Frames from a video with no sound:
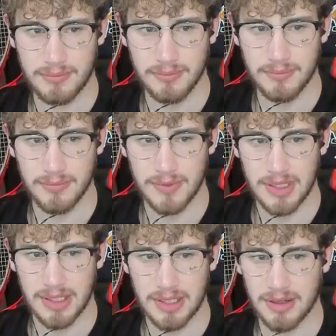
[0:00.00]
Don't be that
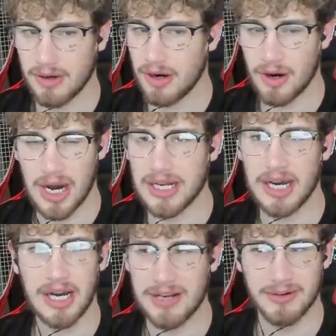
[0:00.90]
bad. Oh, I,
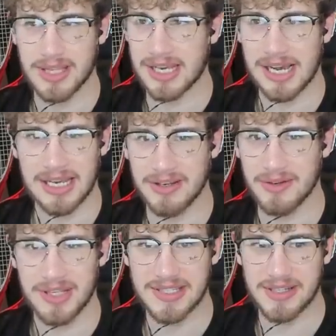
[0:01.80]
I don't think I can
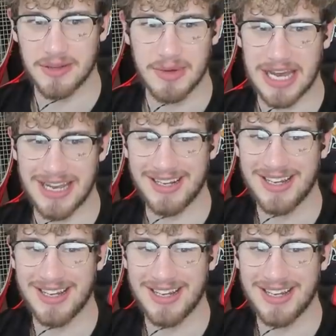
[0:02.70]
do this to you, man.